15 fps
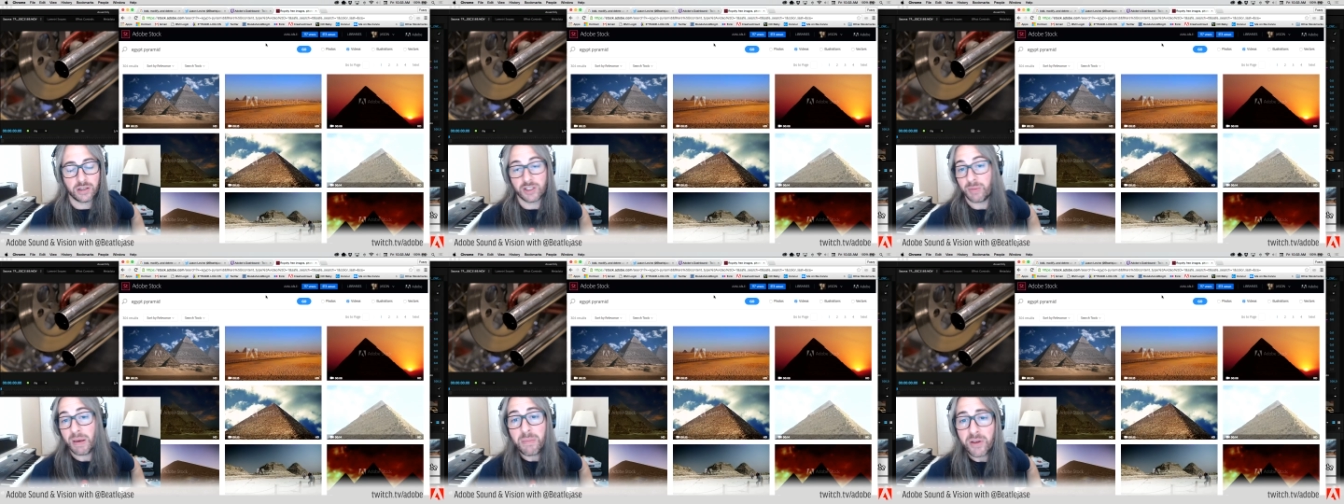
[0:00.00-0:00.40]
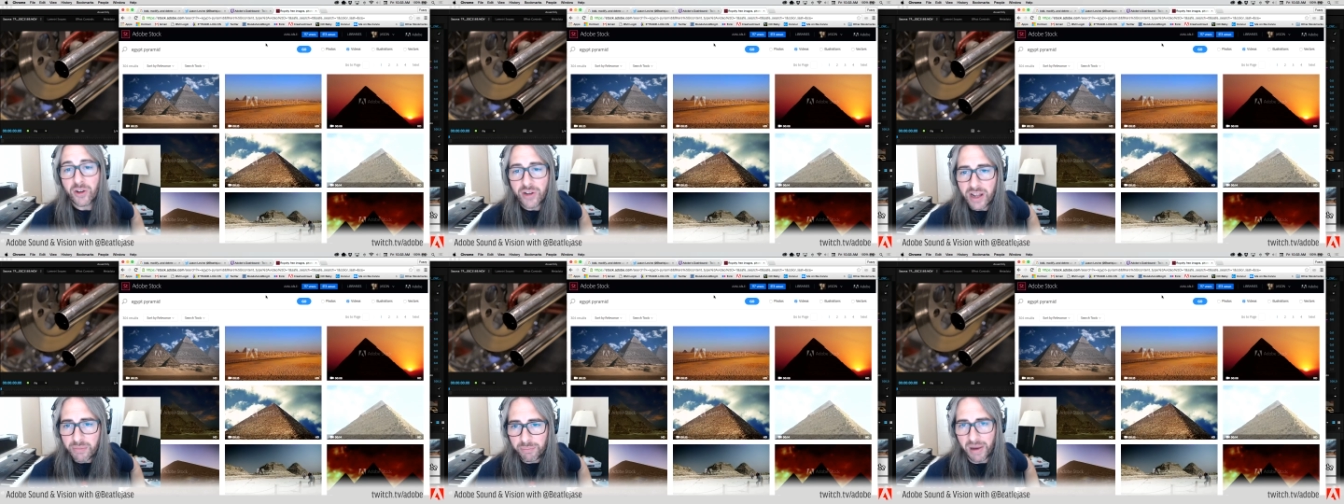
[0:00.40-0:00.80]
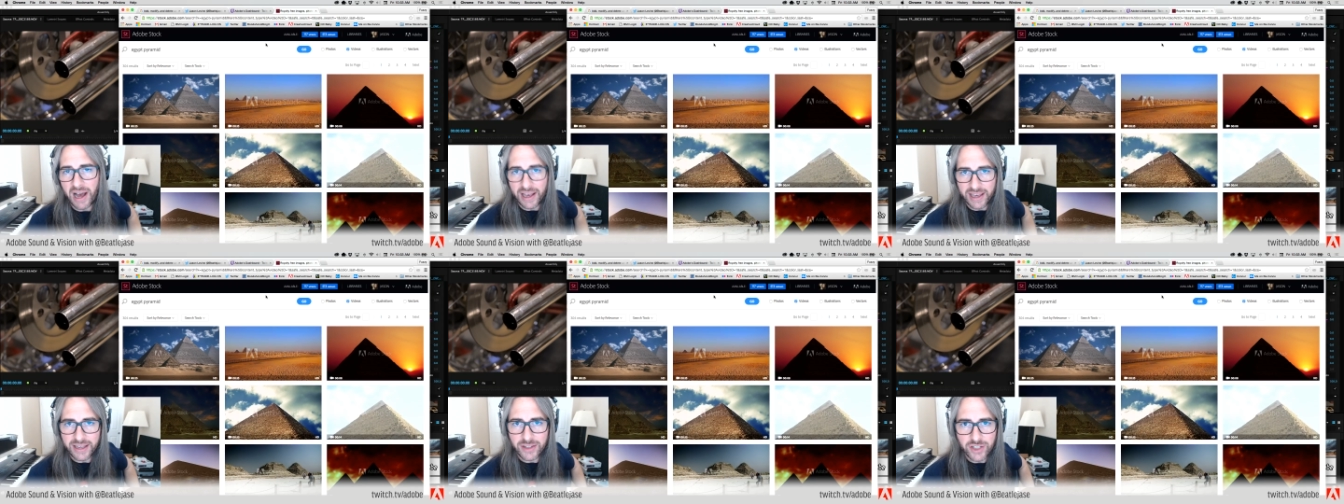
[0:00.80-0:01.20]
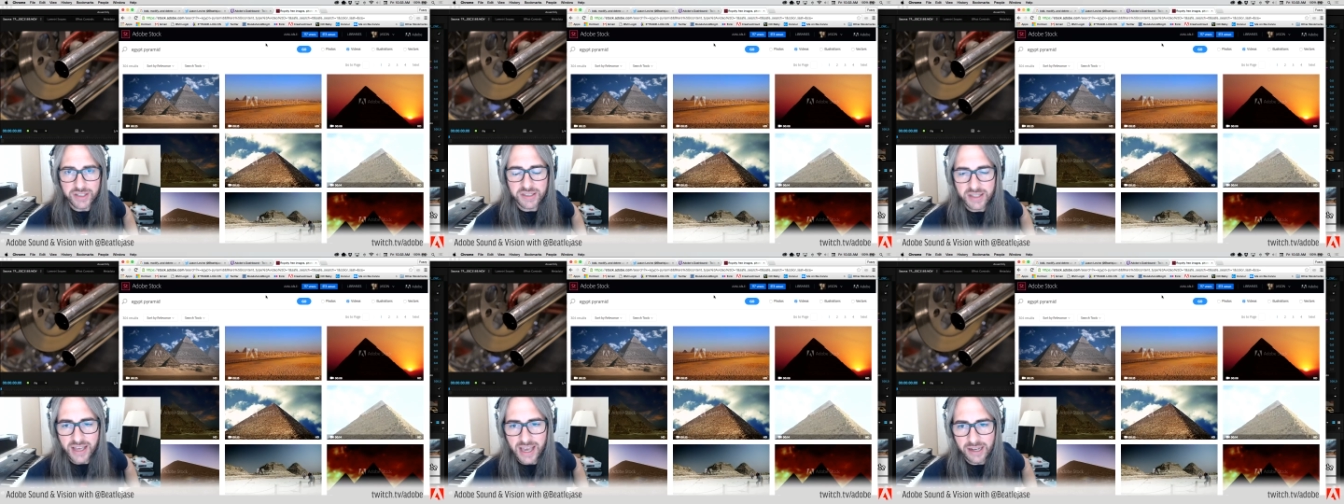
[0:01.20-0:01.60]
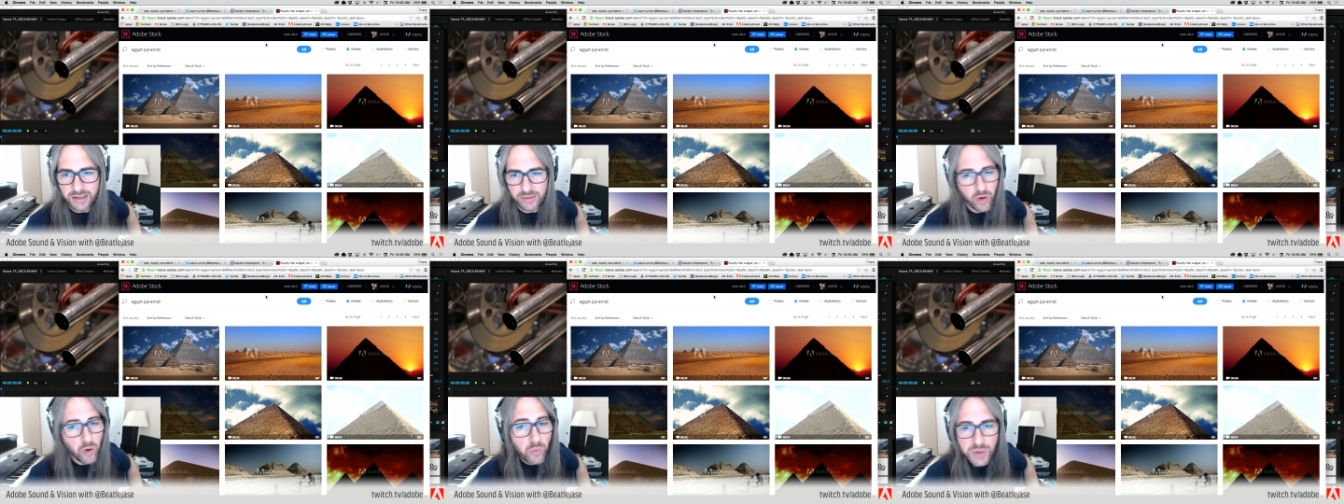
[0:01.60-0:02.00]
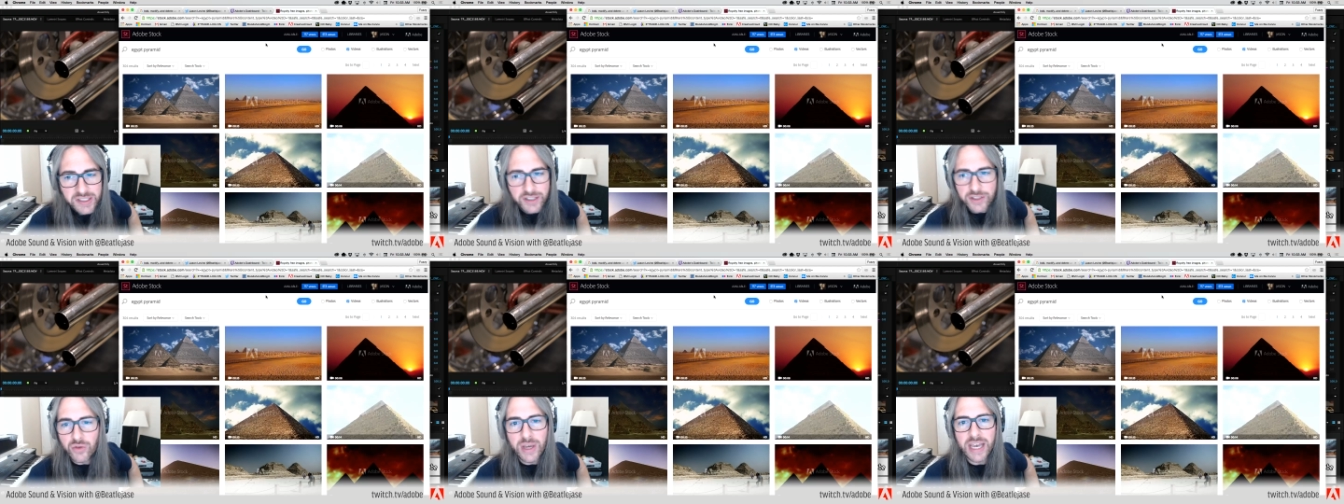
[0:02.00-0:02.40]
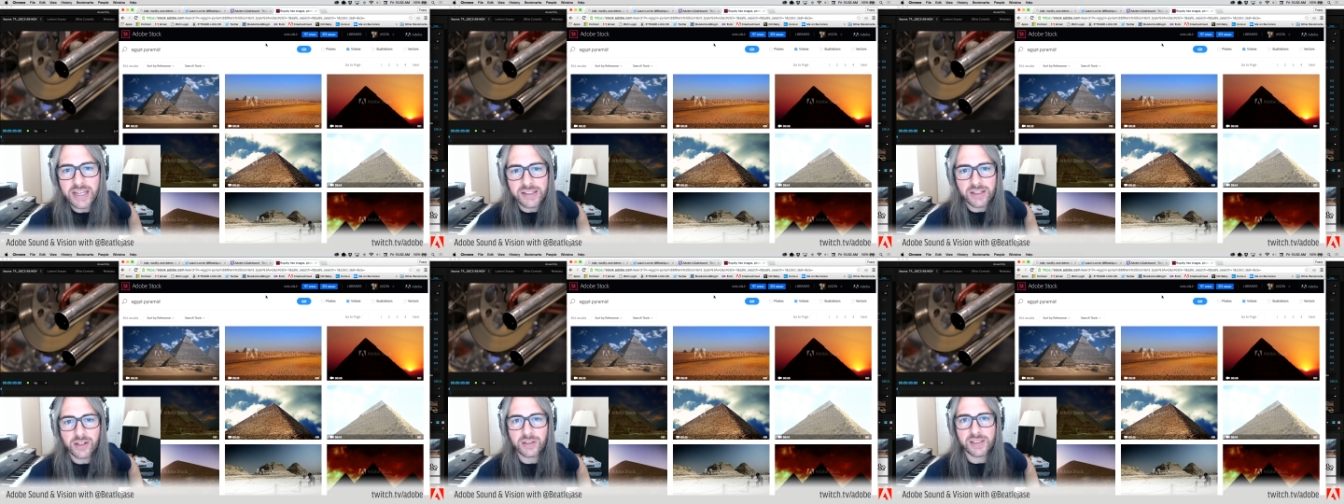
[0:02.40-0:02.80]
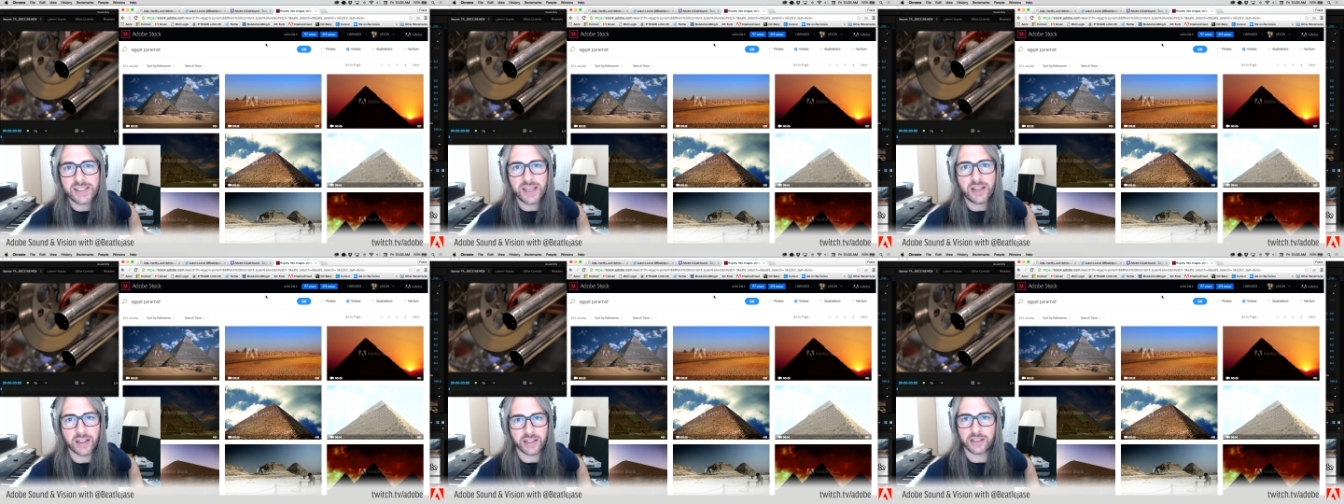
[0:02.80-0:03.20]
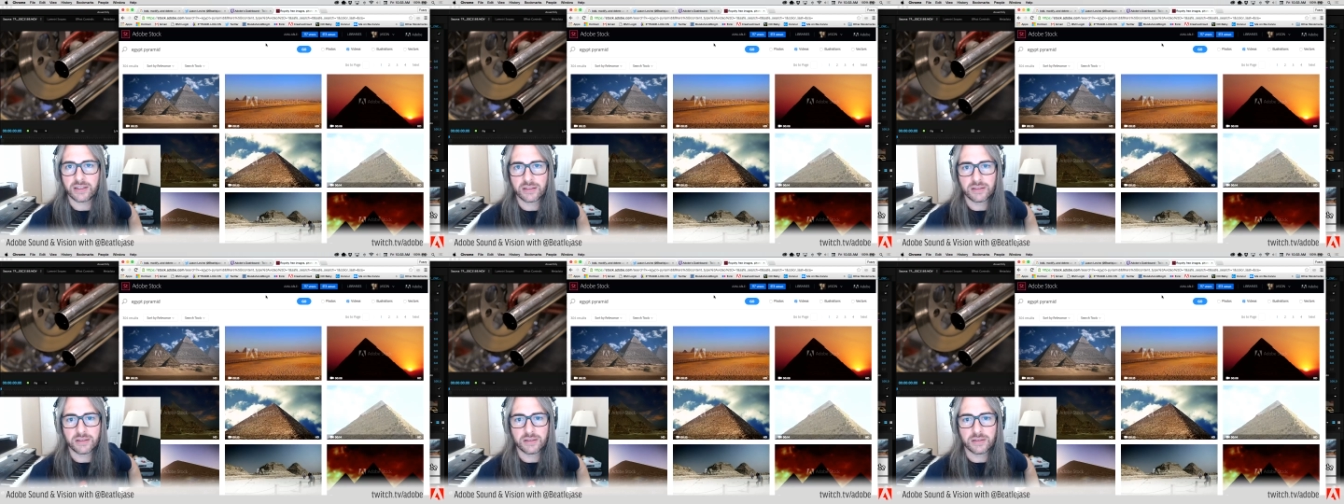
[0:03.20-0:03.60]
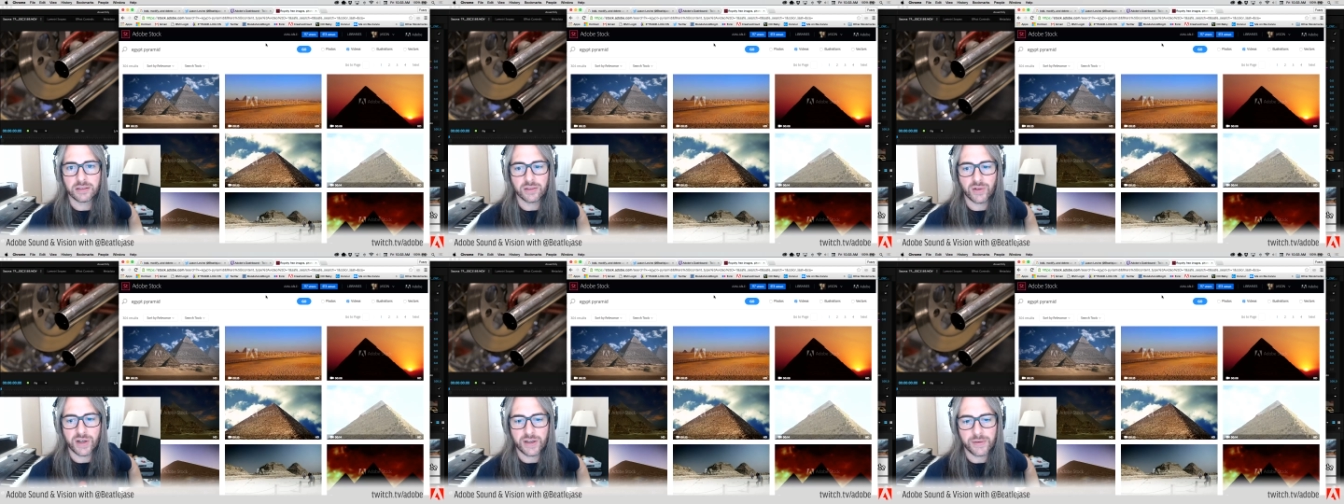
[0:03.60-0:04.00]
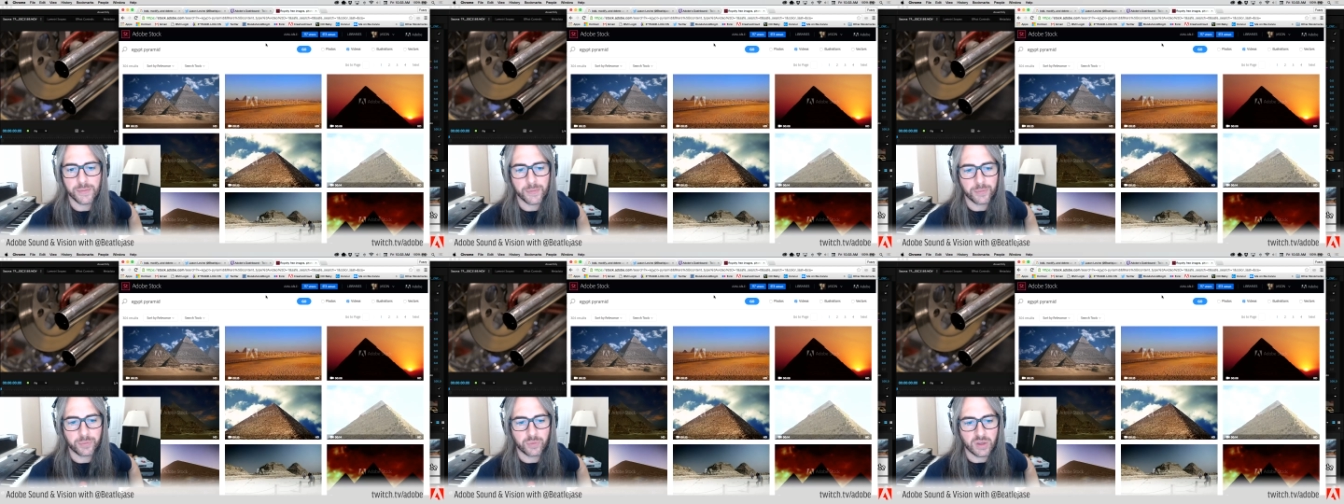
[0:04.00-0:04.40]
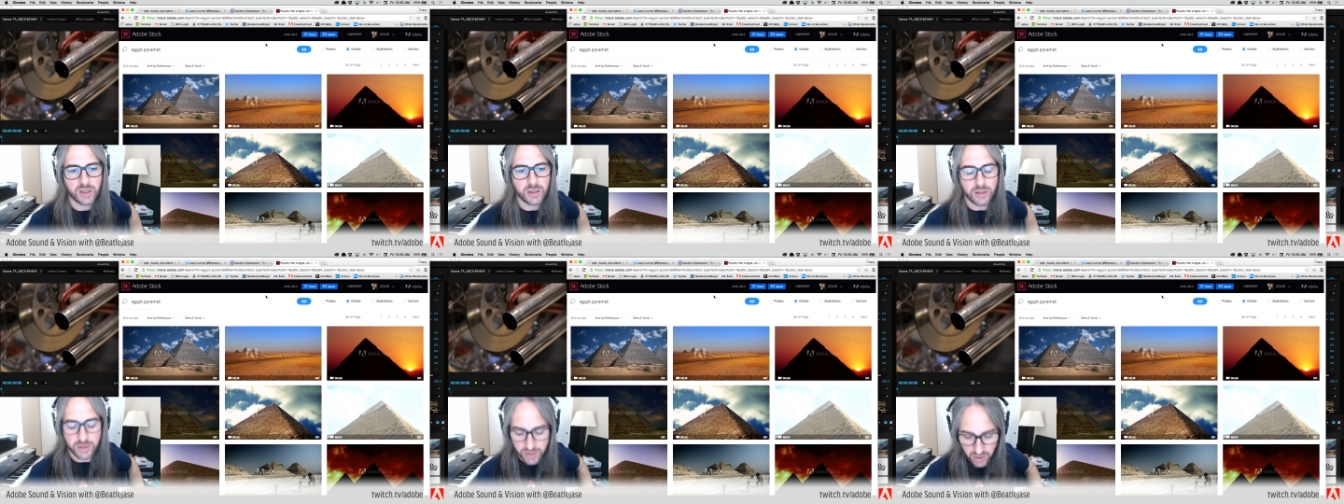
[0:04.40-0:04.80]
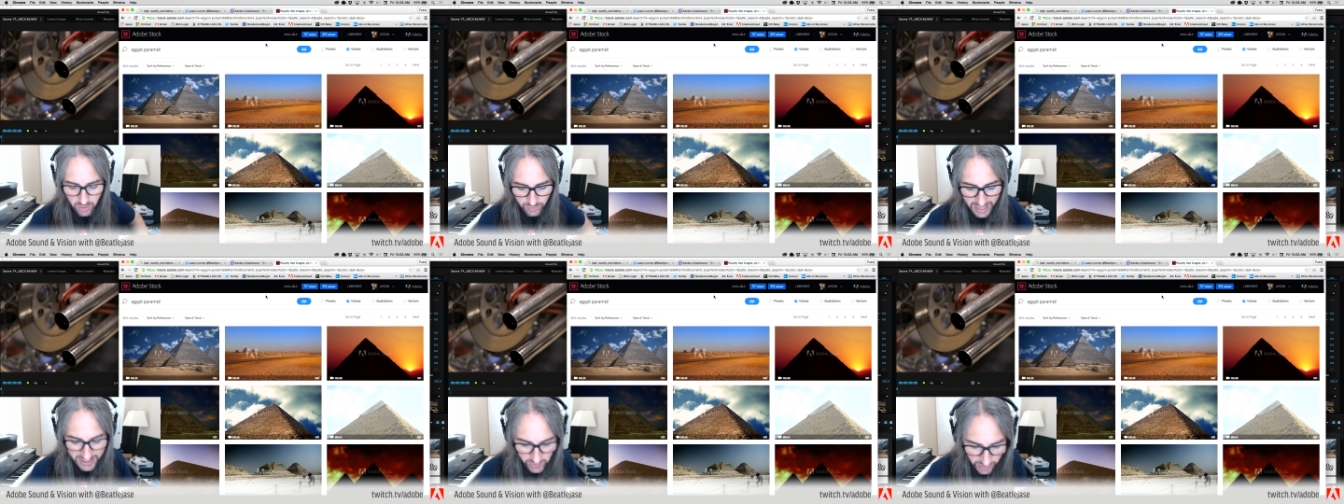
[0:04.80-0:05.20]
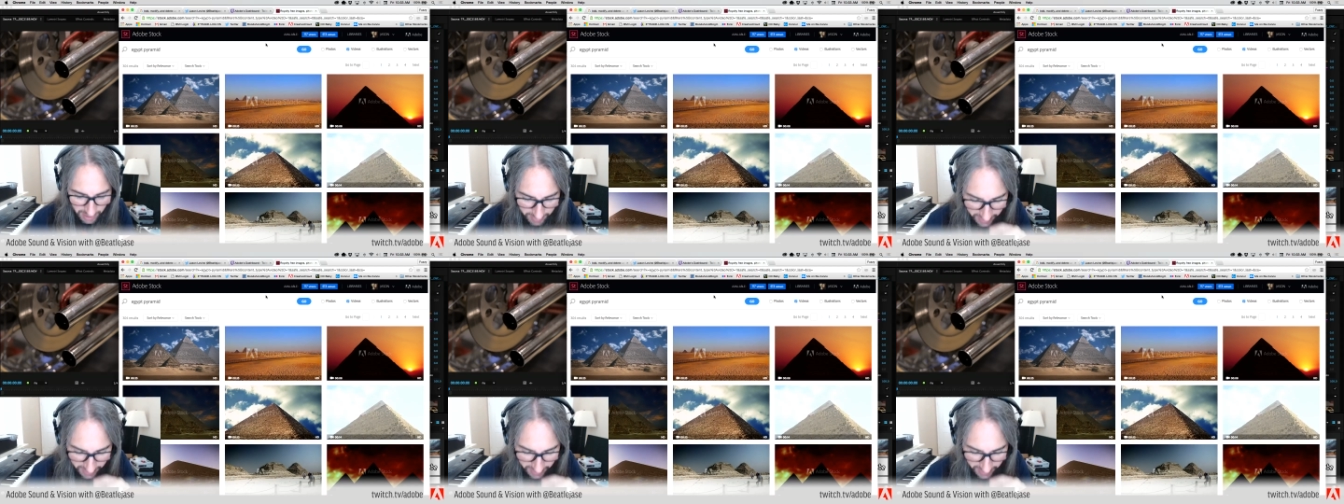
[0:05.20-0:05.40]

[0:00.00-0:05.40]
So maybe you're not buying just yet. No reason you can't start selling. Okay? So that's what